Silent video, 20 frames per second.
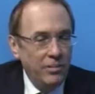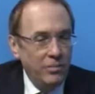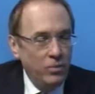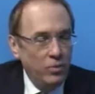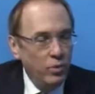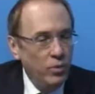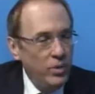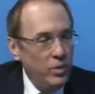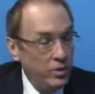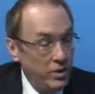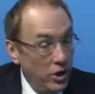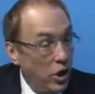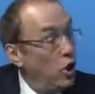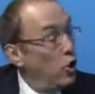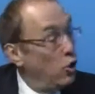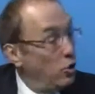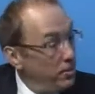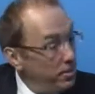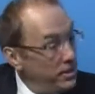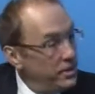We would
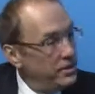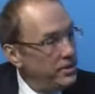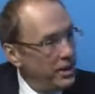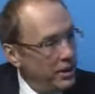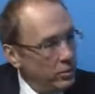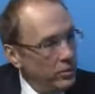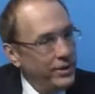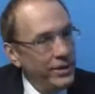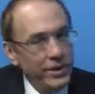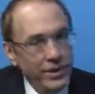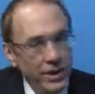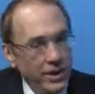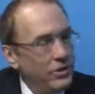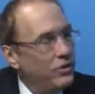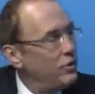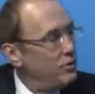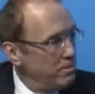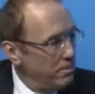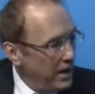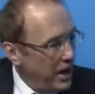hope that it would lead
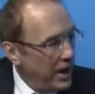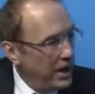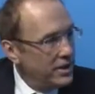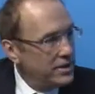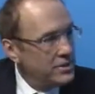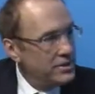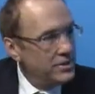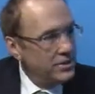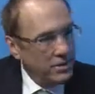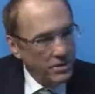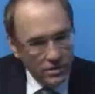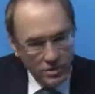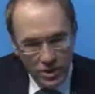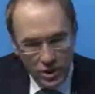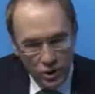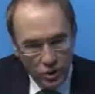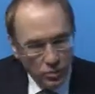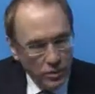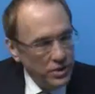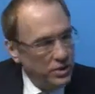to modest,
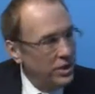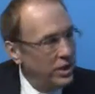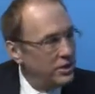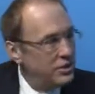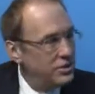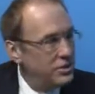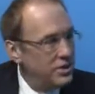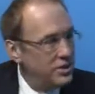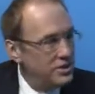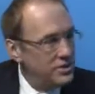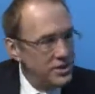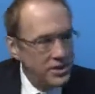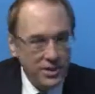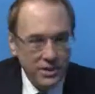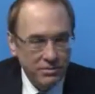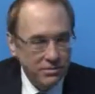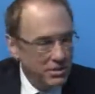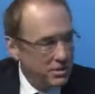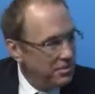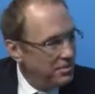reductions
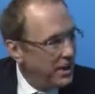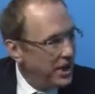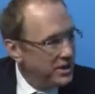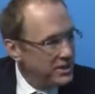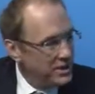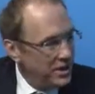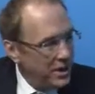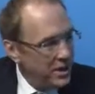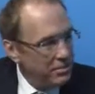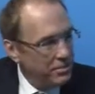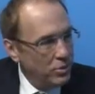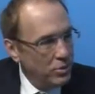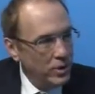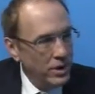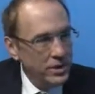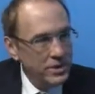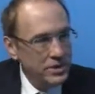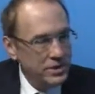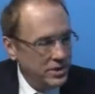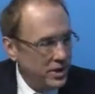in composite
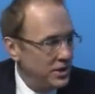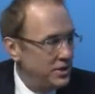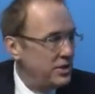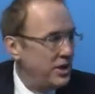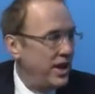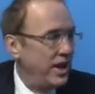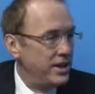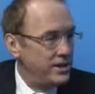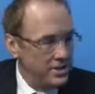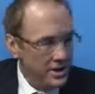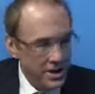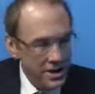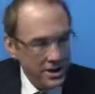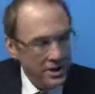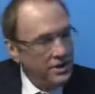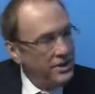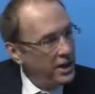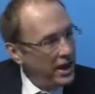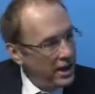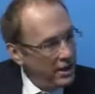endpoints such as
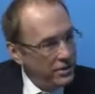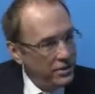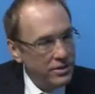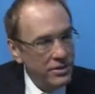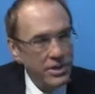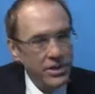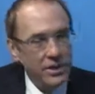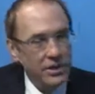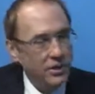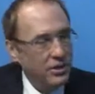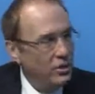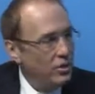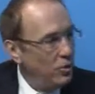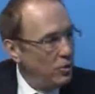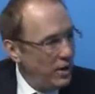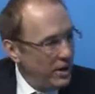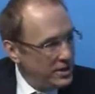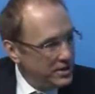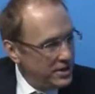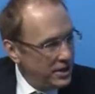death, new
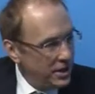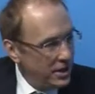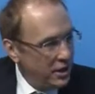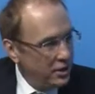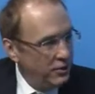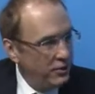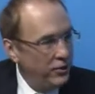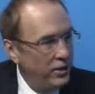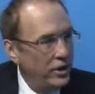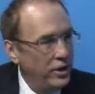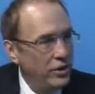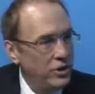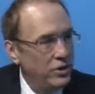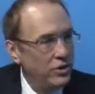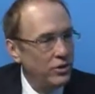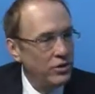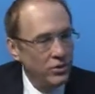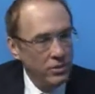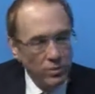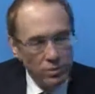onset heart
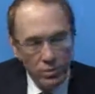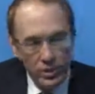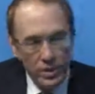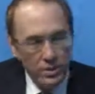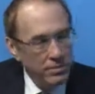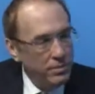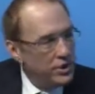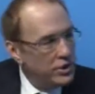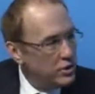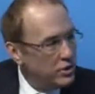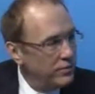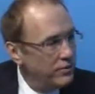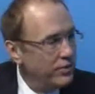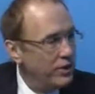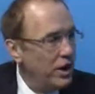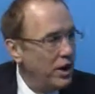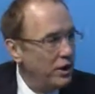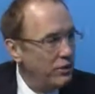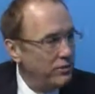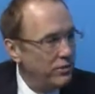failure, readmission for
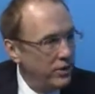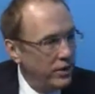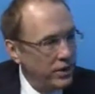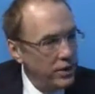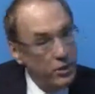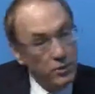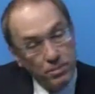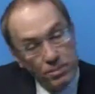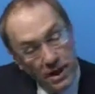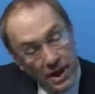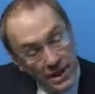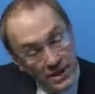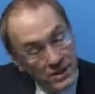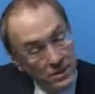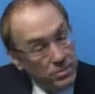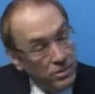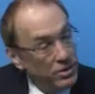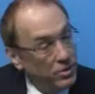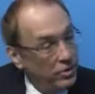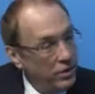heart failure,
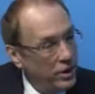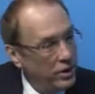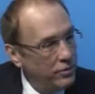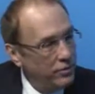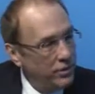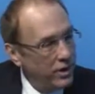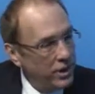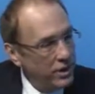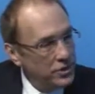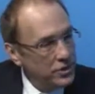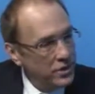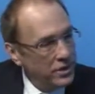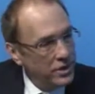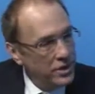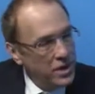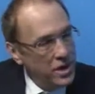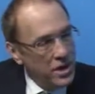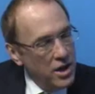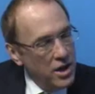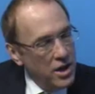possibly reinfarction.
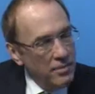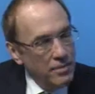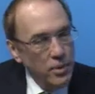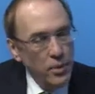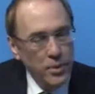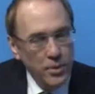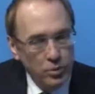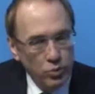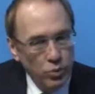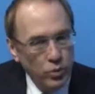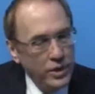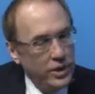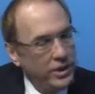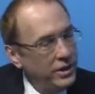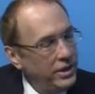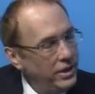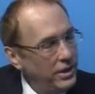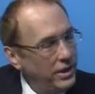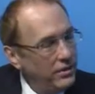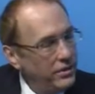But we would
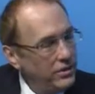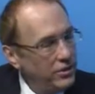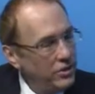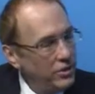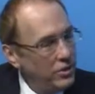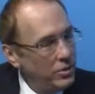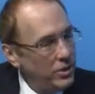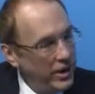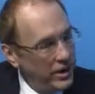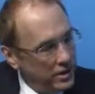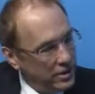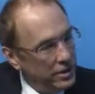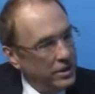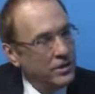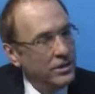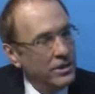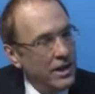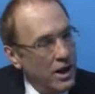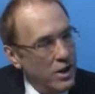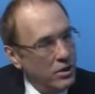really need to do a
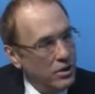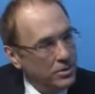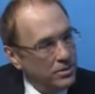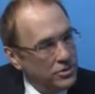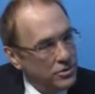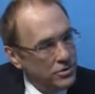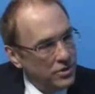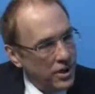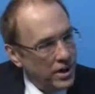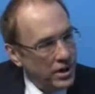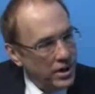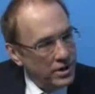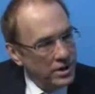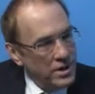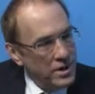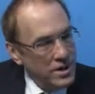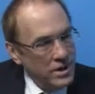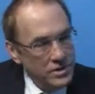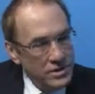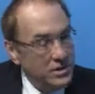clinical outcomes trial,
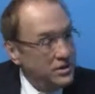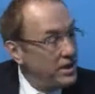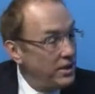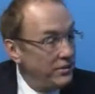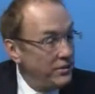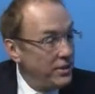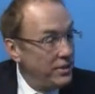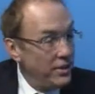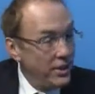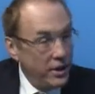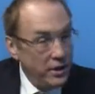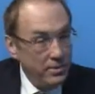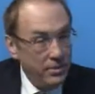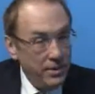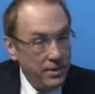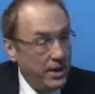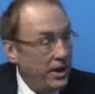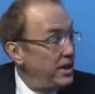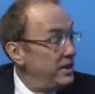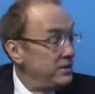since every
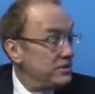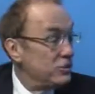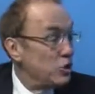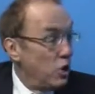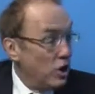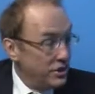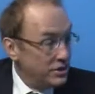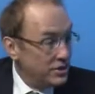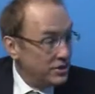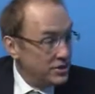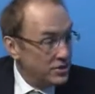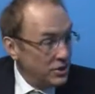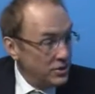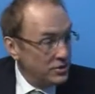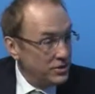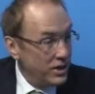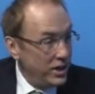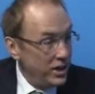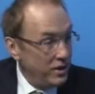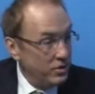therapy has cost
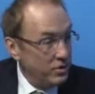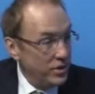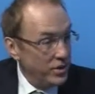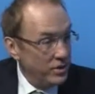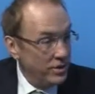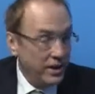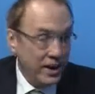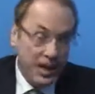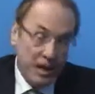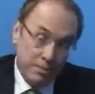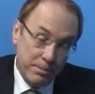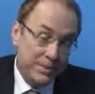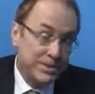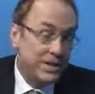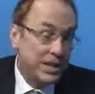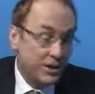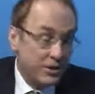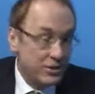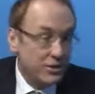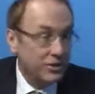associated with it and
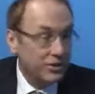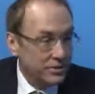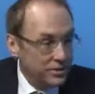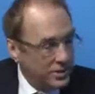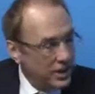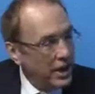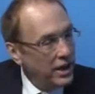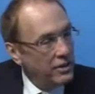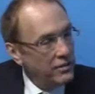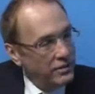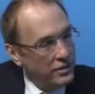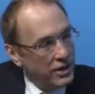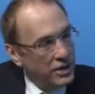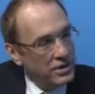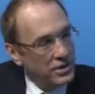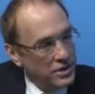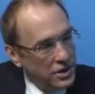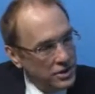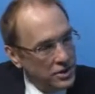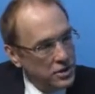potential side
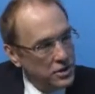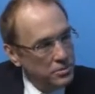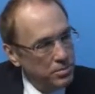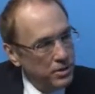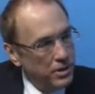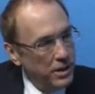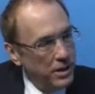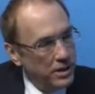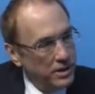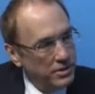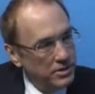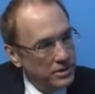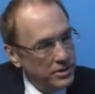effects such as bleeding.